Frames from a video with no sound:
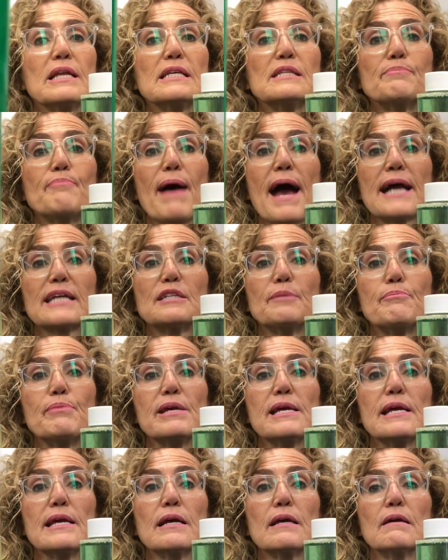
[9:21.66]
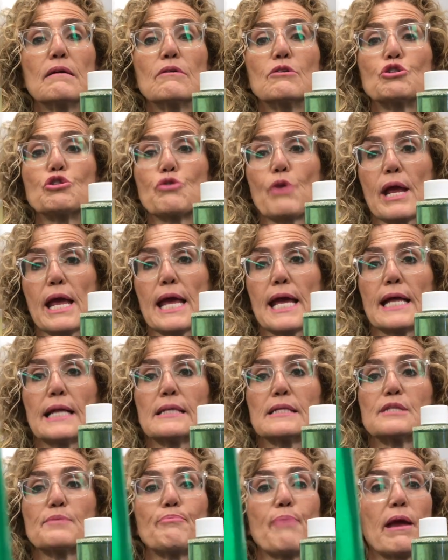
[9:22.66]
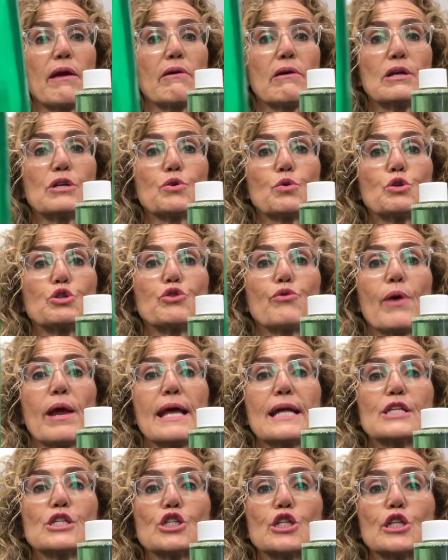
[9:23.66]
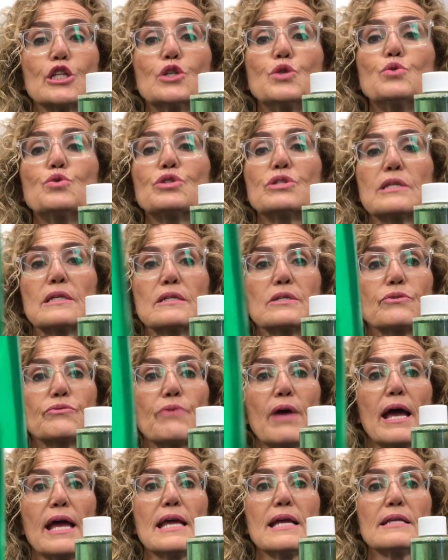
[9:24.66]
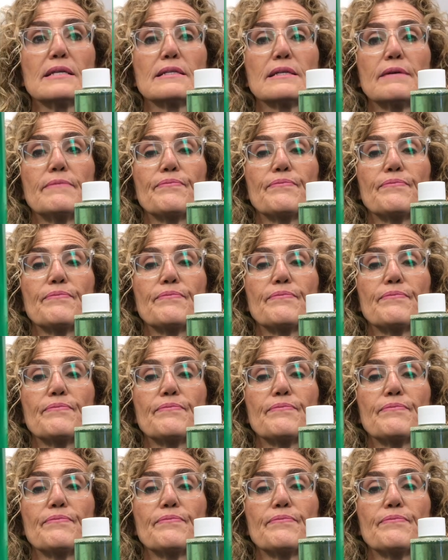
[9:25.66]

is back to being transparent or translucent, right?